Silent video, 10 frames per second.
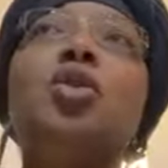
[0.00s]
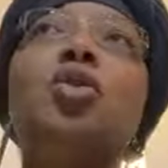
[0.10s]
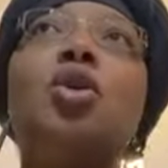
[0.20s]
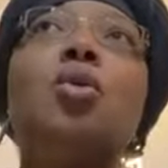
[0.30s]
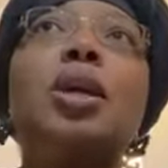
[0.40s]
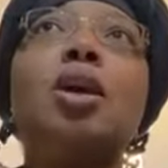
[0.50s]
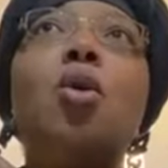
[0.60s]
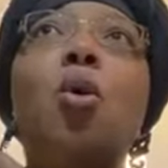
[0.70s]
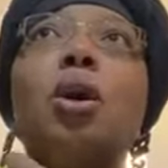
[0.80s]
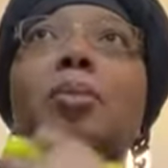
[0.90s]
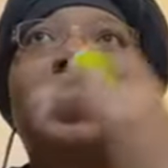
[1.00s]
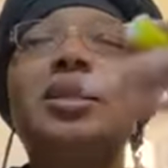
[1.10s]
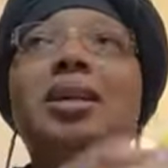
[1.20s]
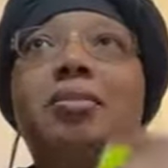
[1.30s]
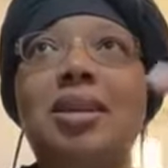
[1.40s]
you don't get caught up in
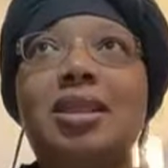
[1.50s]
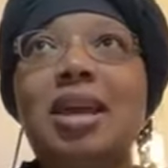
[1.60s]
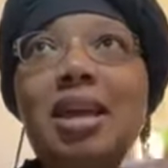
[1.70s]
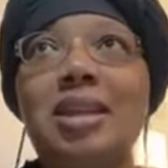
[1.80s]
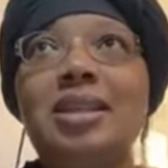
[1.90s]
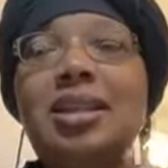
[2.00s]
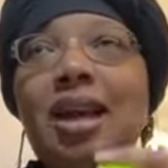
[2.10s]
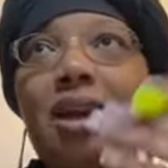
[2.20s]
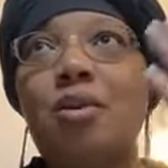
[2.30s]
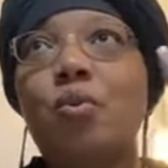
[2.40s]
some of the things that